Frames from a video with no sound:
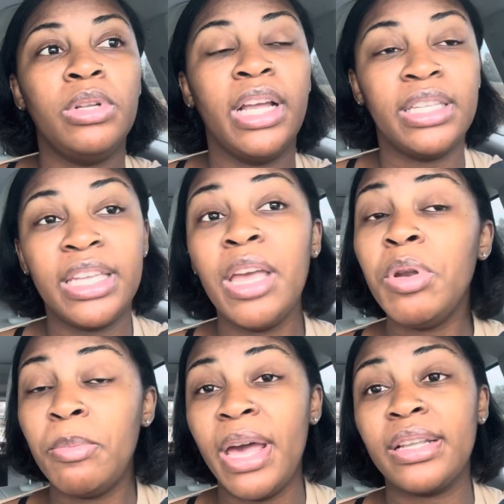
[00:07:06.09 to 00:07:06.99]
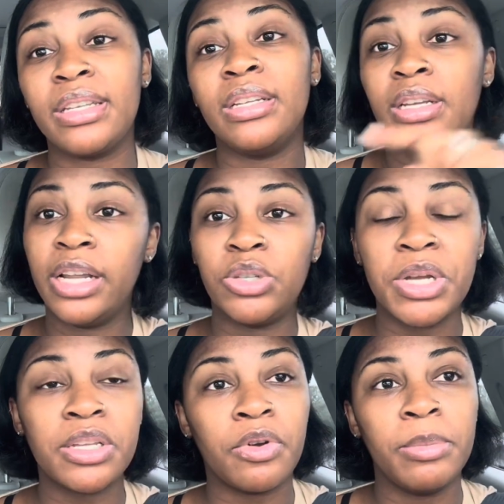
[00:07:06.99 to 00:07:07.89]
They give me the medicine, then they
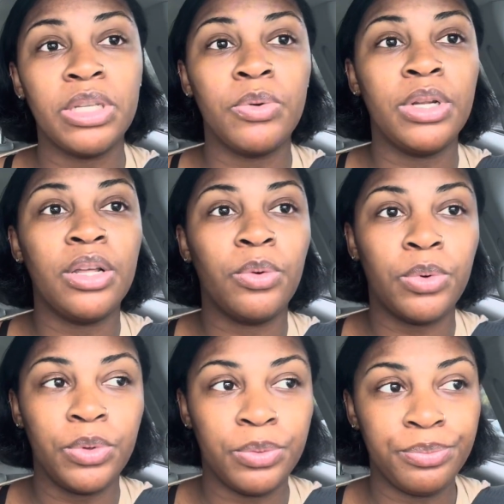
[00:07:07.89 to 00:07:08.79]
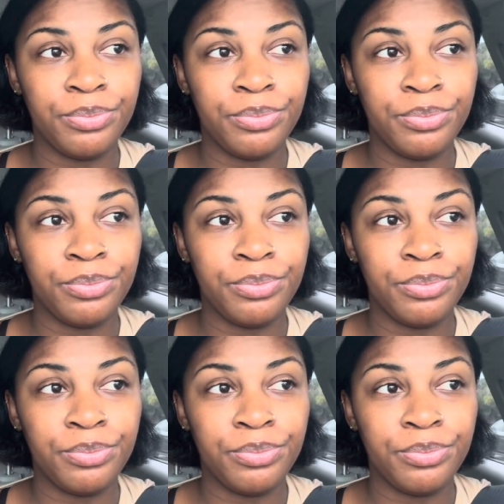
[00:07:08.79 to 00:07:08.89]
transferred me to another room.